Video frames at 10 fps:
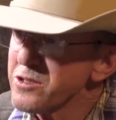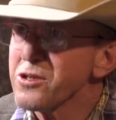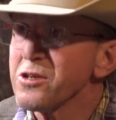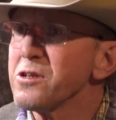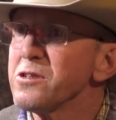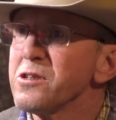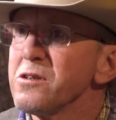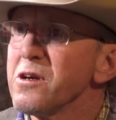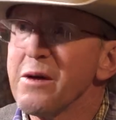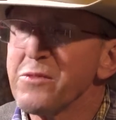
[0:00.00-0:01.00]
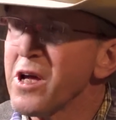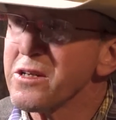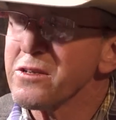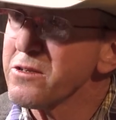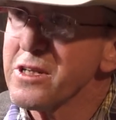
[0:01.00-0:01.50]
be in charge. I'm
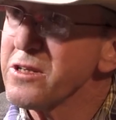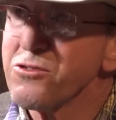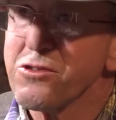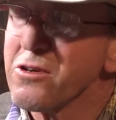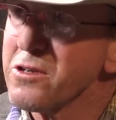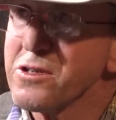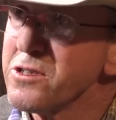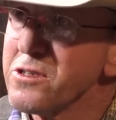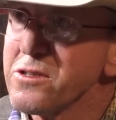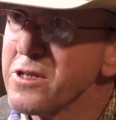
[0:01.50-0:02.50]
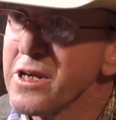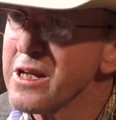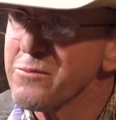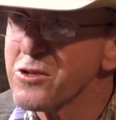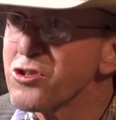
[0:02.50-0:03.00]
not in charge,
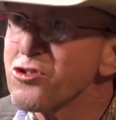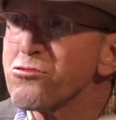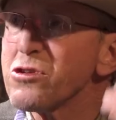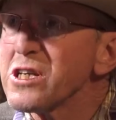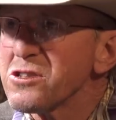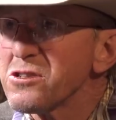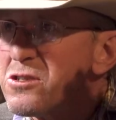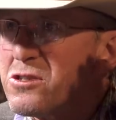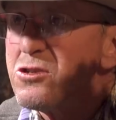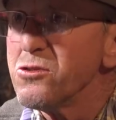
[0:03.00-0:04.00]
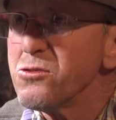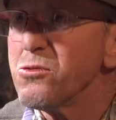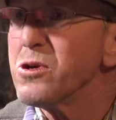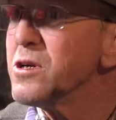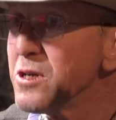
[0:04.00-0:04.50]
and I'm going to trust
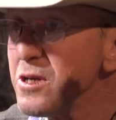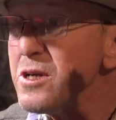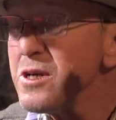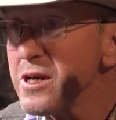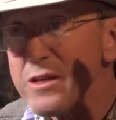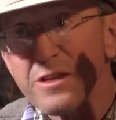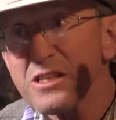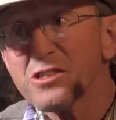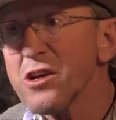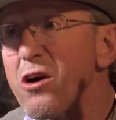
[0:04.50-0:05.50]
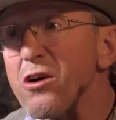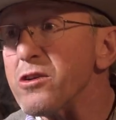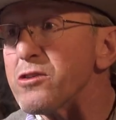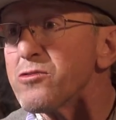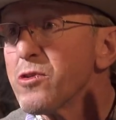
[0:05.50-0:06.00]
you. And that's the
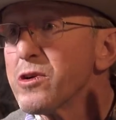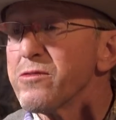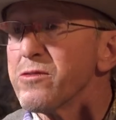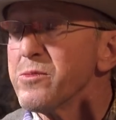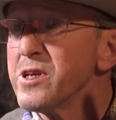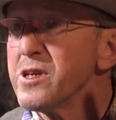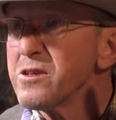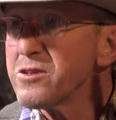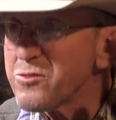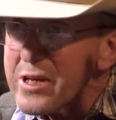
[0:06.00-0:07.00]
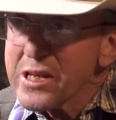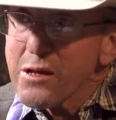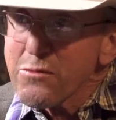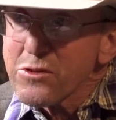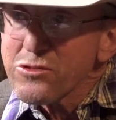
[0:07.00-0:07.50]
hardest one for me, is
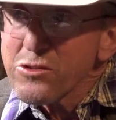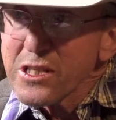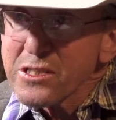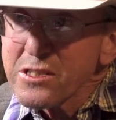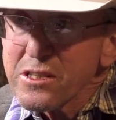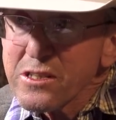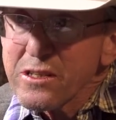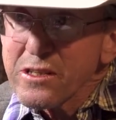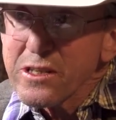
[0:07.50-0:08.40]
being able to trust